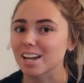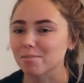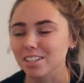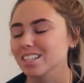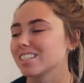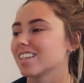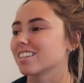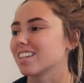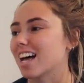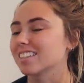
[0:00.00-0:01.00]
I realized that
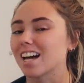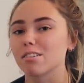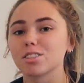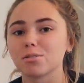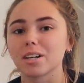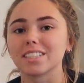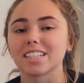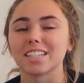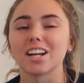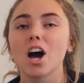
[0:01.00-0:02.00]
the last house tour I
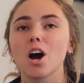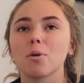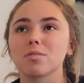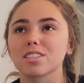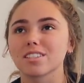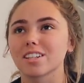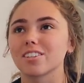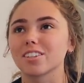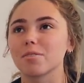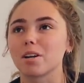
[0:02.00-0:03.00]
did was
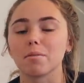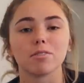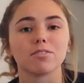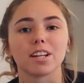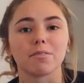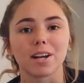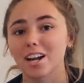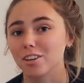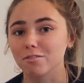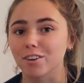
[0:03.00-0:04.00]
literally when I moved in. and We
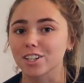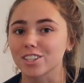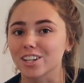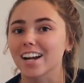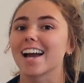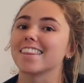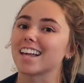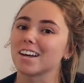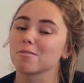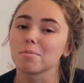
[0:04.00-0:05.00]
had no furniture and
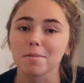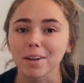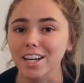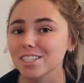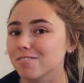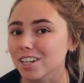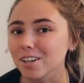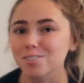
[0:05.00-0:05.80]
that will be my next video.